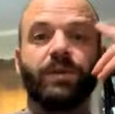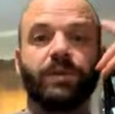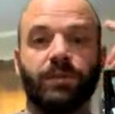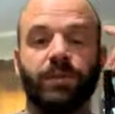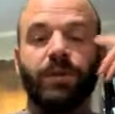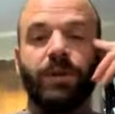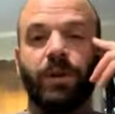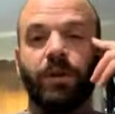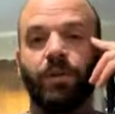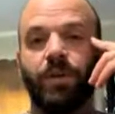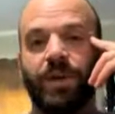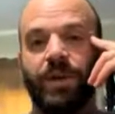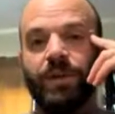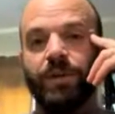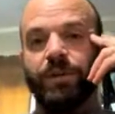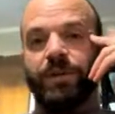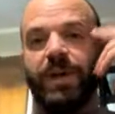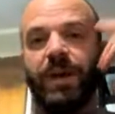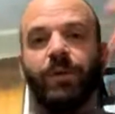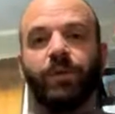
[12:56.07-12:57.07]
We can
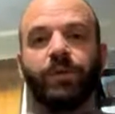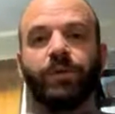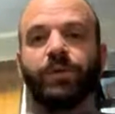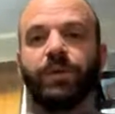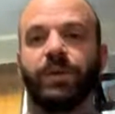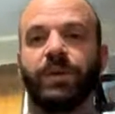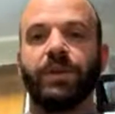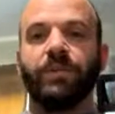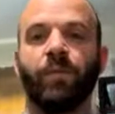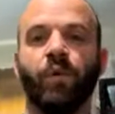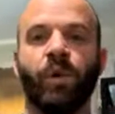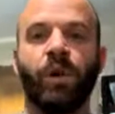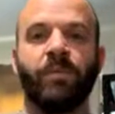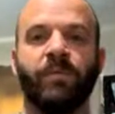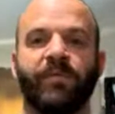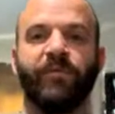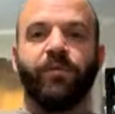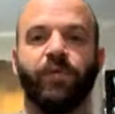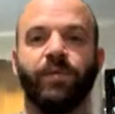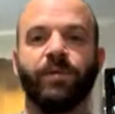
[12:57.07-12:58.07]
do that. We'll do it in the morning
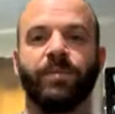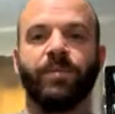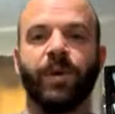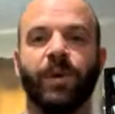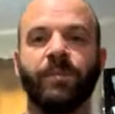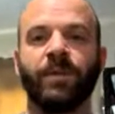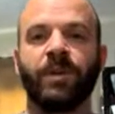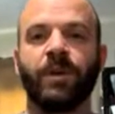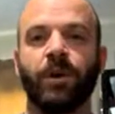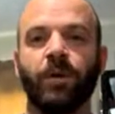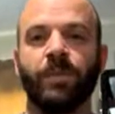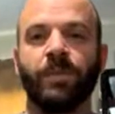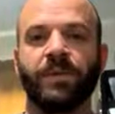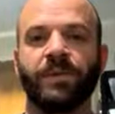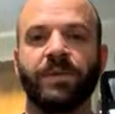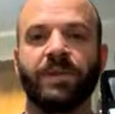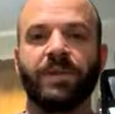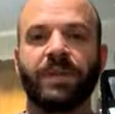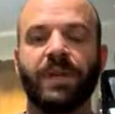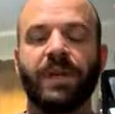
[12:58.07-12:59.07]
before the public
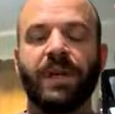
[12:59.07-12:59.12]
opens.